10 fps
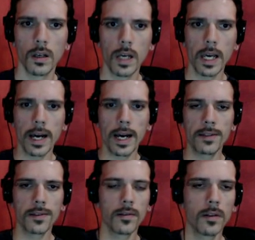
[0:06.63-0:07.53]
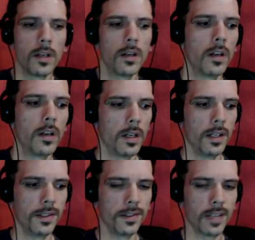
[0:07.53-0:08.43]
Hey guys,
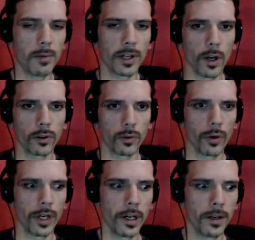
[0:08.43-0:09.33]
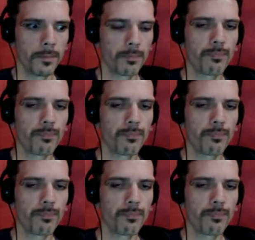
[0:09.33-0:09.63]
this is CyberChaosCrew here.